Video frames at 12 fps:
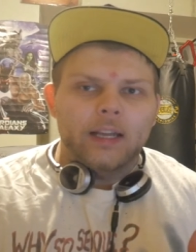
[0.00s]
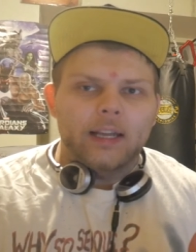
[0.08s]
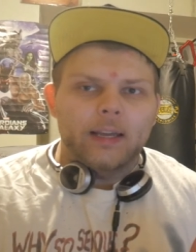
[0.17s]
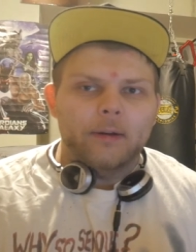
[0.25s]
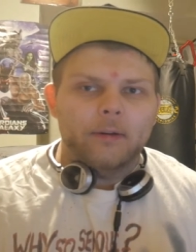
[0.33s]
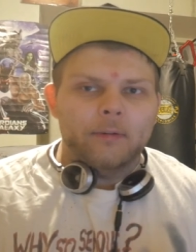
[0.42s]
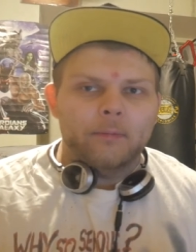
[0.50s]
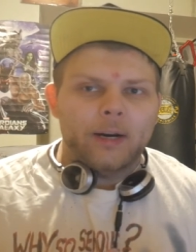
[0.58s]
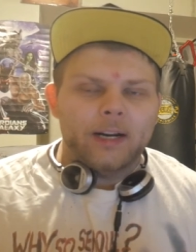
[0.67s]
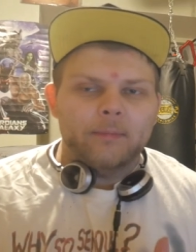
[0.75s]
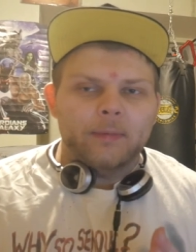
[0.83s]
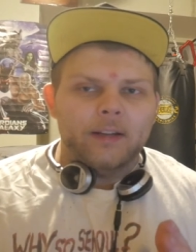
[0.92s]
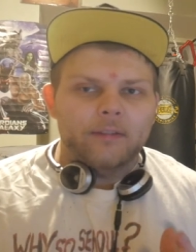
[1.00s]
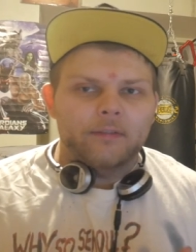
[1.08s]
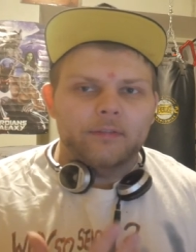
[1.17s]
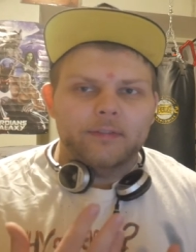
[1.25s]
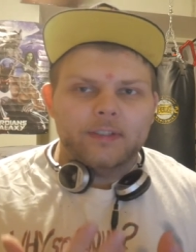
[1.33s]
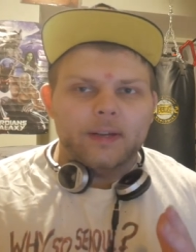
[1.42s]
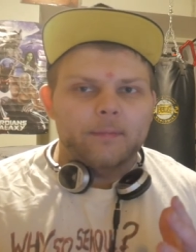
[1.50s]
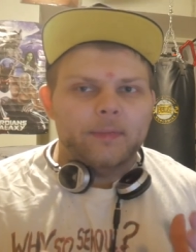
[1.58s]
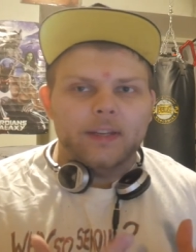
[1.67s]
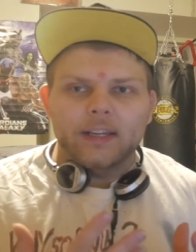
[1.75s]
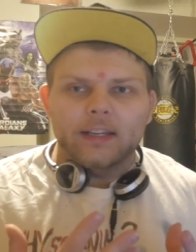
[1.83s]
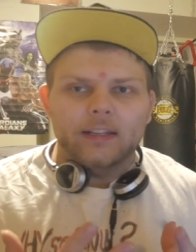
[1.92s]
It reminded me of
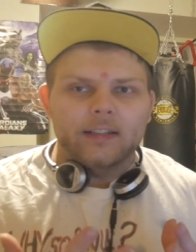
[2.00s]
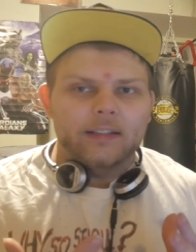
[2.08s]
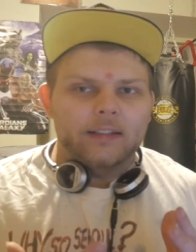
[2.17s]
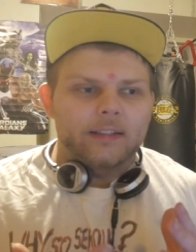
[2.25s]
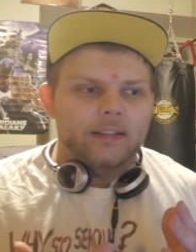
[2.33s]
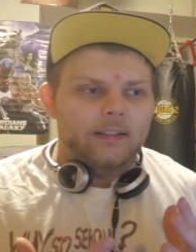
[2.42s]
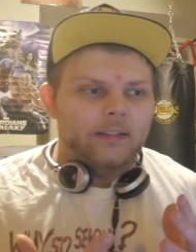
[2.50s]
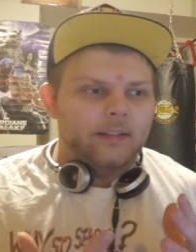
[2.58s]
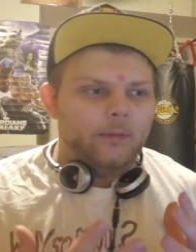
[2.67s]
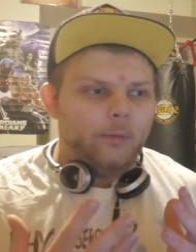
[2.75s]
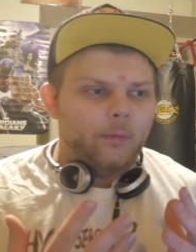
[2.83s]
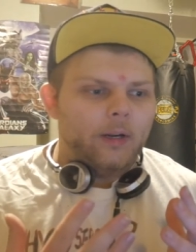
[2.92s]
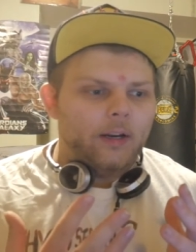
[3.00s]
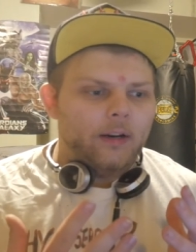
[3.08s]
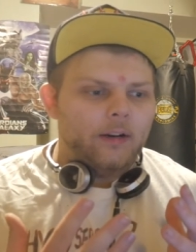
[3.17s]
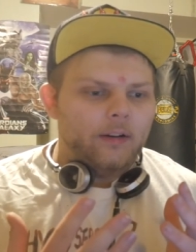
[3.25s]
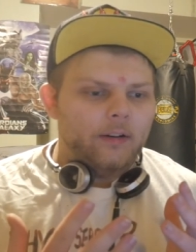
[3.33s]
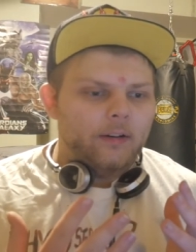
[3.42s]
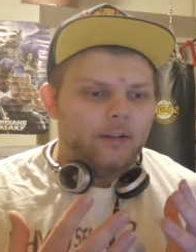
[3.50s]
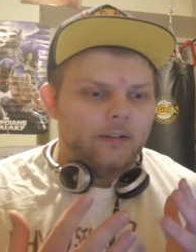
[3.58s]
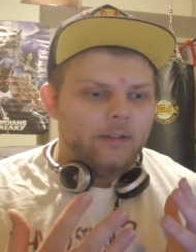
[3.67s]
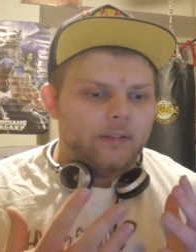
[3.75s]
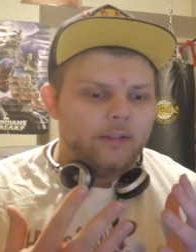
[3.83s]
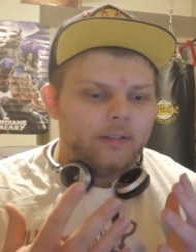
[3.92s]
something where
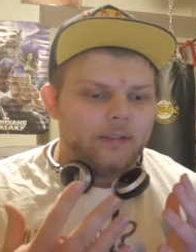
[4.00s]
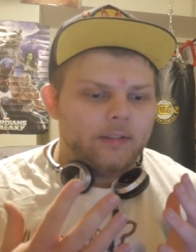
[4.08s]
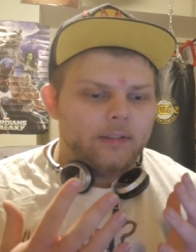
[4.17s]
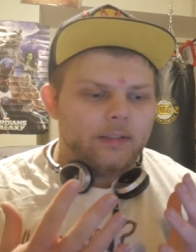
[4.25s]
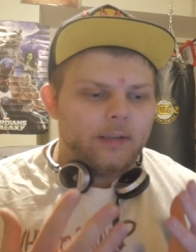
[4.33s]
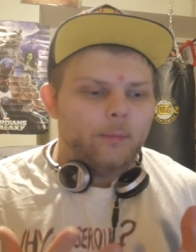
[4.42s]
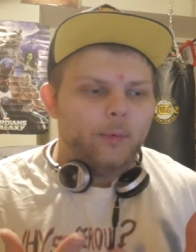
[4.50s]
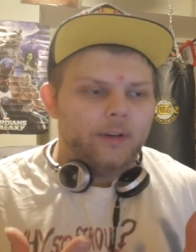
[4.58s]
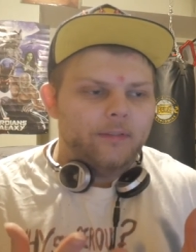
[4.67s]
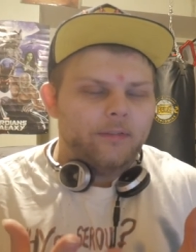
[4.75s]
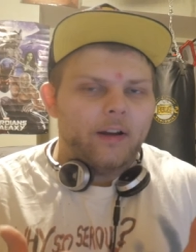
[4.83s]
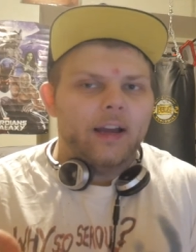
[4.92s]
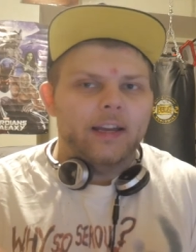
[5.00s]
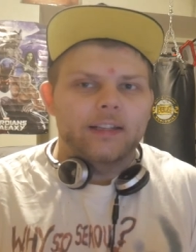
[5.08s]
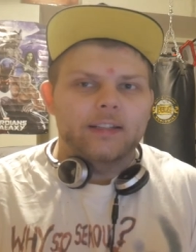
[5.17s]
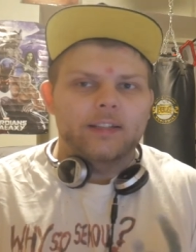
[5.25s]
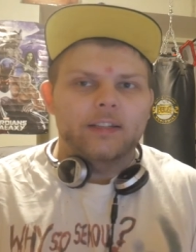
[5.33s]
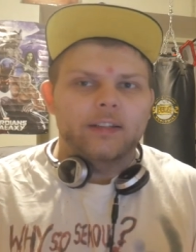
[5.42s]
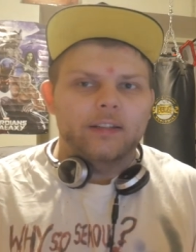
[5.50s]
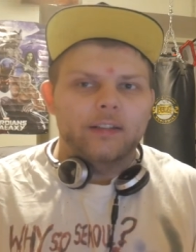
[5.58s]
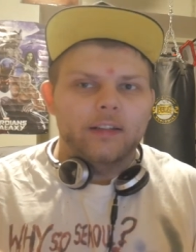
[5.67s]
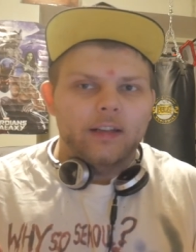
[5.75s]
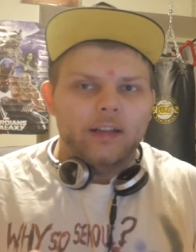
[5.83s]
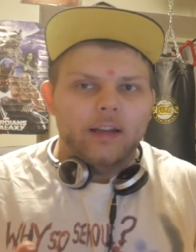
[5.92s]
someone finds a,
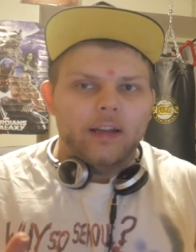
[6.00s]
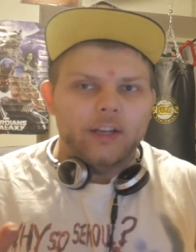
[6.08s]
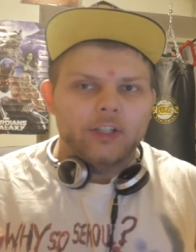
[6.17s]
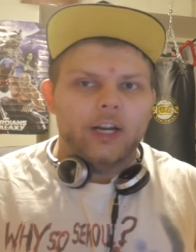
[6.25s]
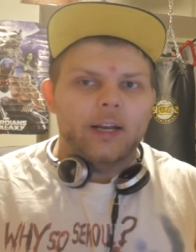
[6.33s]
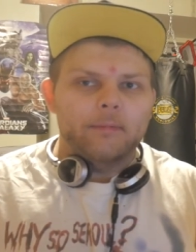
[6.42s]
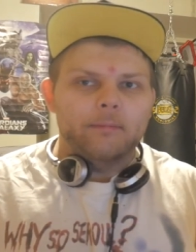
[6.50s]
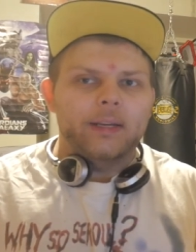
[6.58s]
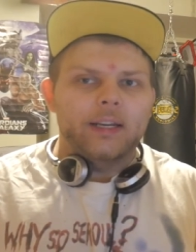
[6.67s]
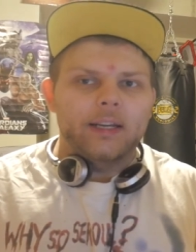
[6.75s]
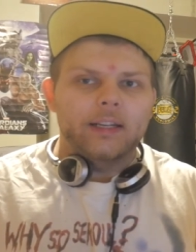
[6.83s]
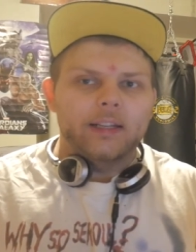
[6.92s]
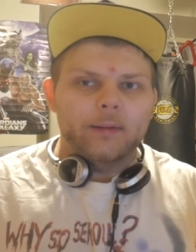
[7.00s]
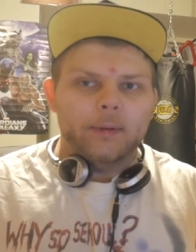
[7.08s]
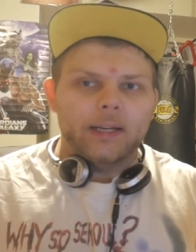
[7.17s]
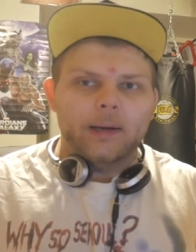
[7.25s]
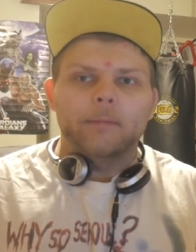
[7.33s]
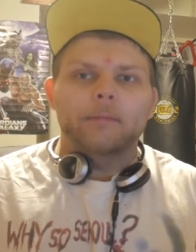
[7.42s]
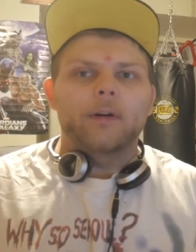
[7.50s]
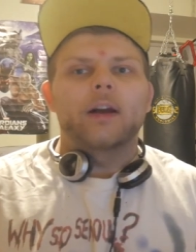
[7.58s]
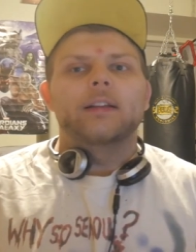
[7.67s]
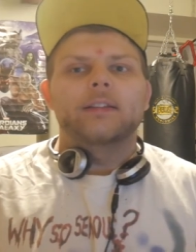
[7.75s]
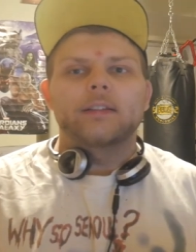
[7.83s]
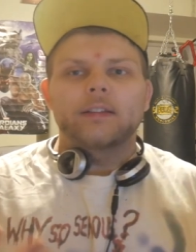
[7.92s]
a giant bean and they become
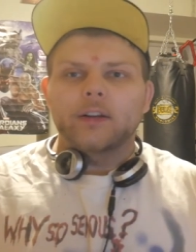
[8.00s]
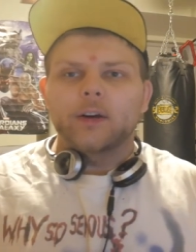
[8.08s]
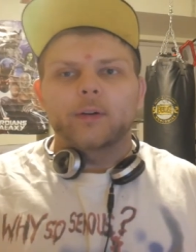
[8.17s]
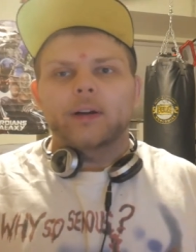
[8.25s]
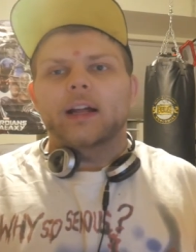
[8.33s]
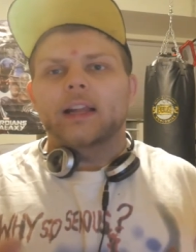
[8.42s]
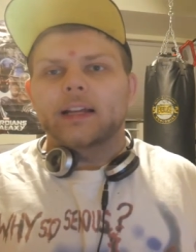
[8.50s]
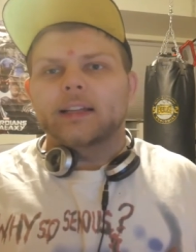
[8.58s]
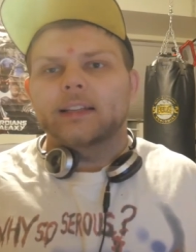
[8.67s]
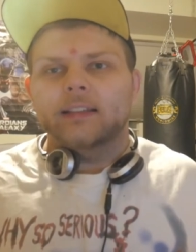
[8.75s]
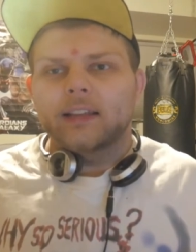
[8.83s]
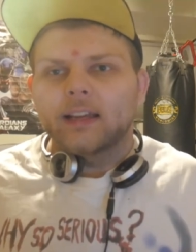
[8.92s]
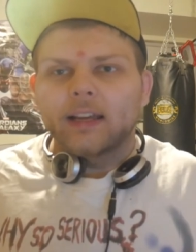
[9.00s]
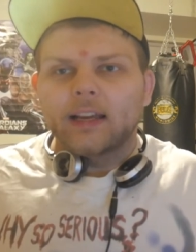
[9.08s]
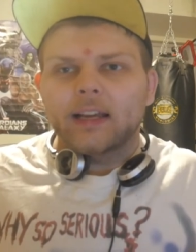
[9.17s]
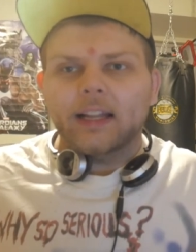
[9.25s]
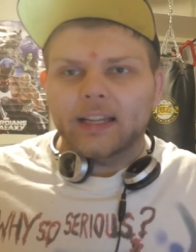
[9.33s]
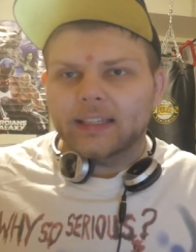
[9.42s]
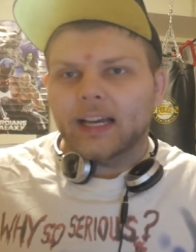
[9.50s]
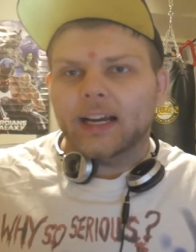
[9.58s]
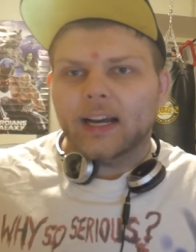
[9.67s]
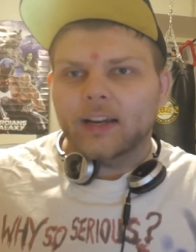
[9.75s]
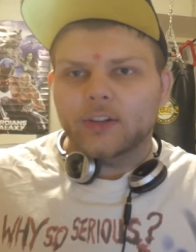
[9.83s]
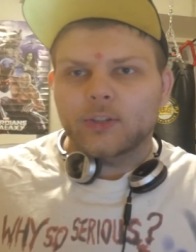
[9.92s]
friends, you know, kind of like kind of like that kind of